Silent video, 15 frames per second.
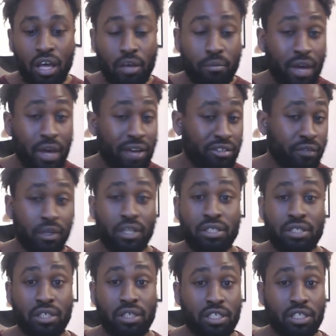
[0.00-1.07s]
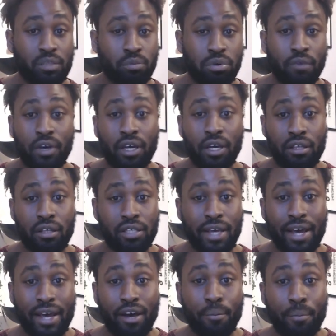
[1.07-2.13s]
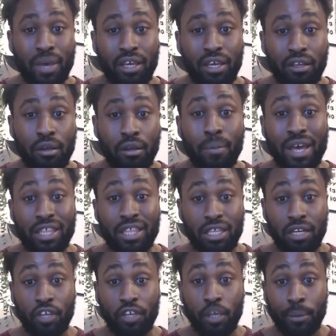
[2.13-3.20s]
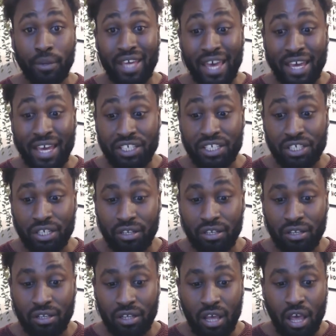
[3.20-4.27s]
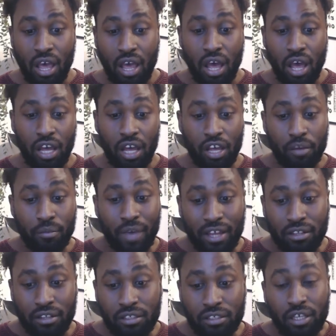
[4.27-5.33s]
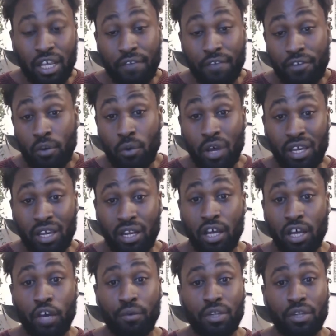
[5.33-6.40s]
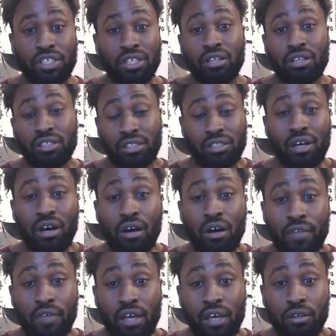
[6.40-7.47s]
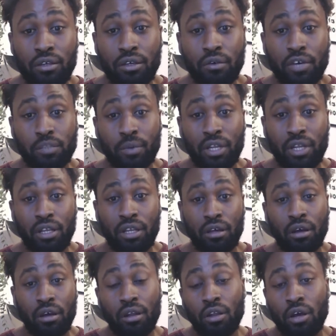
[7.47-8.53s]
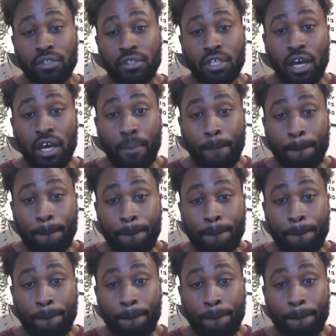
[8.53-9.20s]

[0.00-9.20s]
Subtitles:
Our devices provide our main method of communication, and if you're working at home, the chances are that you are spending a lot of time